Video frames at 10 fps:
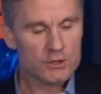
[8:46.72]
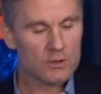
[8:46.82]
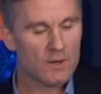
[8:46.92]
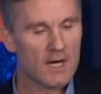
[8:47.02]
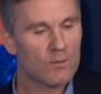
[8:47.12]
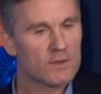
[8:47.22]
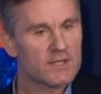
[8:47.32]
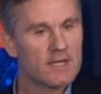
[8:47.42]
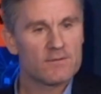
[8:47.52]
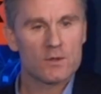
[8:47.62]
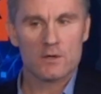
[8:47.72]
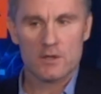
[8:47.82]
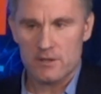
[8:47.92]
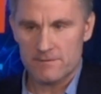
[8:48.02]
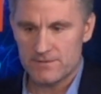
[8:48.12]
So I won't give you a
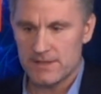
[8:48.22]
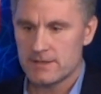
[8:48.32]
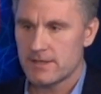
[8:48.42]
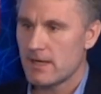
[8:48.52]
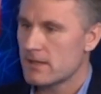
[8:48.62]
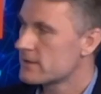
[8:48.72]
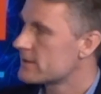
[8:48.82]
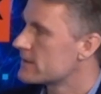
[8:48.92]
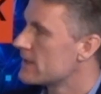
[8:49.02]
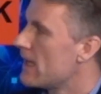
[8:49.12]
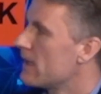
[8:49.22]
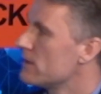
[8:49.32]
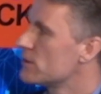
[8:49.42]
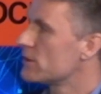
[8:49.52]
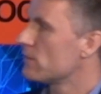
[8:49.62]
lot of details
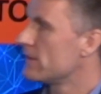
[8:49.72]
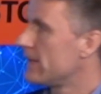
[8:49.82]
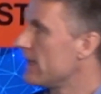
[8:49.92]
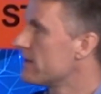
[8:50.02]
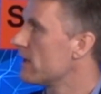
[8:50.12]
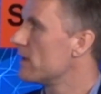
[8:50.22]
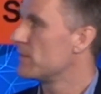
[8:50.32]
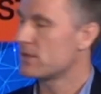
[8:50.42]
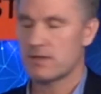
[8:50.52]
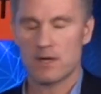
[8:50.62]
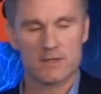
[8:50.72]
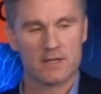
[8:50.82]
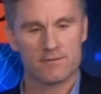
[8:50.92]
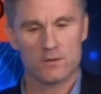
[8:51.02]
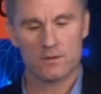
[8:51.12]
and show the data, but I will
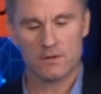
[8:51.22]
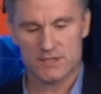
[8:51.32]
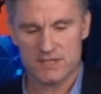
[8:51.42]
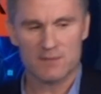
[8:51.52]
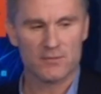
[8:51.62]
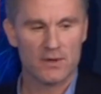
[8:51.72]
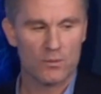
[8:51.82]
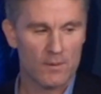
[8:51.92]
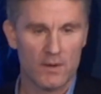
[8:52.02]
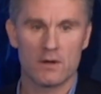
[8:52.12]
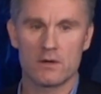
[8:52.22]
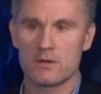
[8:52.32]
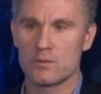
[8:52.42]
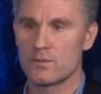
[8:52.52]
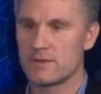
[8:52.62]
give you a summary of where we
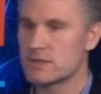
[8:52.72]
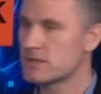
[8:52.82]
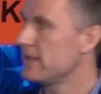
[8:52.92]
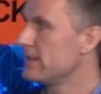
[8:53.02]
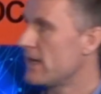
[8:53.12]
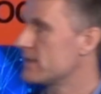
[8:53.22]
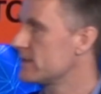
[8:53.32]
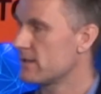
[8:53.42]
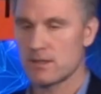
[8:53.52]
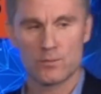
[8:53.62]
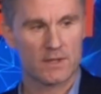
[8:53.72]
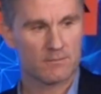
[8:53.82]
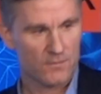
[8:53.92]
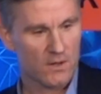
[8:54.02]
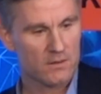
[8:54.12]
are with this lead asset that we
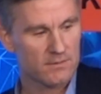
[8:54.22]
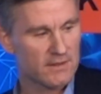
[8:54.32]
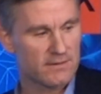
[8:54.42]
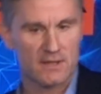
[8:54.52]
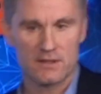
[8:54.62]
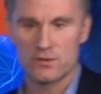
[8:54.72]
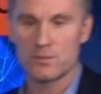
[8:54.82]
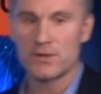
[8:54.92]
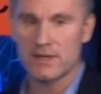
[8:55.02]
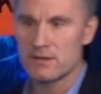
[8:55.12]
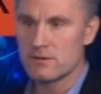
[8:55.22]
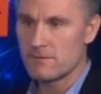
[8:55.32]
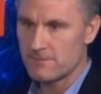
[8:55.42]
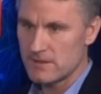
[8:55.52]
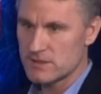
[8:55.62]
are intending to bring into
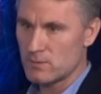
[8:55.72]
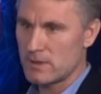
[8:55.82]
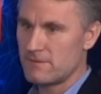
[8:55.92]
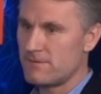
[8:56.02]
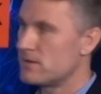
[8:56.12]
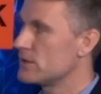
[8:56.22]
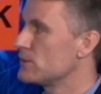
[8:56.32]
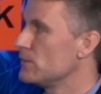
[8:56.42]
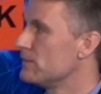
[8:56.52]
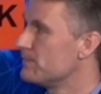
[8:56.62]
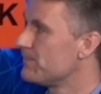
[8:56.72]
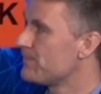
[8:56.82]
the phase 1 very soon.